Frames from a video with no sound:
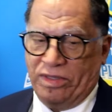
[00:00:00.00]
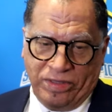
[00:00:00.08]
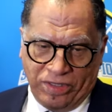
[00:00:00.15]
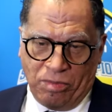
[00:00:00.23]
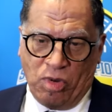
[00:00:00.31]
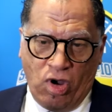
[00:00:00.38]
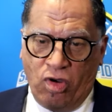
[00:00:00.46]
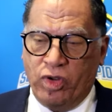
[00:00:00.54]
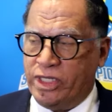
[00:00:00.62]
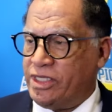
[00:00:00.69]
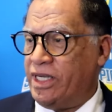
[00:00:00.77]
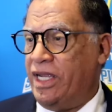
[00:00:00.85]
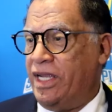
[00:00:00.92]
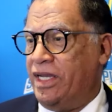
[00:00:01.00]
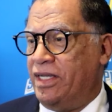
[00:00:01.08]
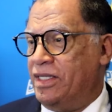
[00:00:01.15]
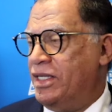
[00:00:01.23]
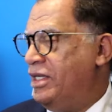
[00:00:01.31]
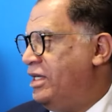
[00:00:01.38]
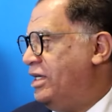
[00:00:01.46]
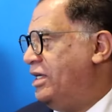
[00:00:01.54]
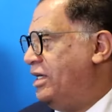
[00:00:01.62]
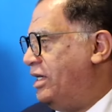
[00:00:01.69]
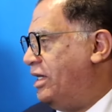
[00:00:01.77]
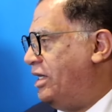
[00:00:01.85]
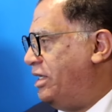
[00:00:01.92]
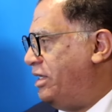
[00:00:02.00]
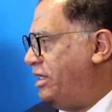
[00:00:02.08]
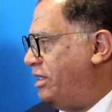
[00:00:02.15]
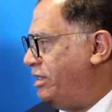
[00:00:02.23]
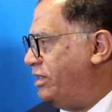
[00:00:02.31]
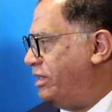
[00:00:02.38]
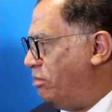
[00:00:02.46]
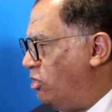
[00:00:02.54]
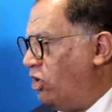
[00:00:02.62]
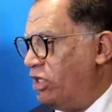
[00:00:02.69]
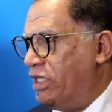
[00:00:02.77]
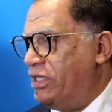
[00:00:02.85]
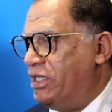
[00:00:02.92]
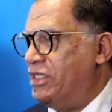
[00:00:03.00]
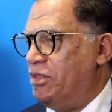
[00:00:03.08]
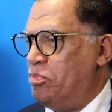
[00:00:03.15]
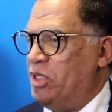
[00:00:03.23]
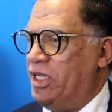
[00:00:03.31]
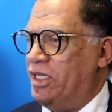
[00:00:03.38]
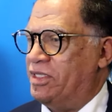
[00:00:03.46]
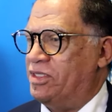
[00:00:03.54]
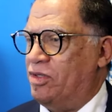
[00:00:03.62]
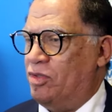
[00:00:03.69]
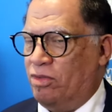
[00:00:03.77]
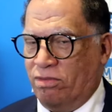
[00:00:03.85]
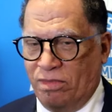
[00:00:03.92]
the more we train, the more they disappear. So,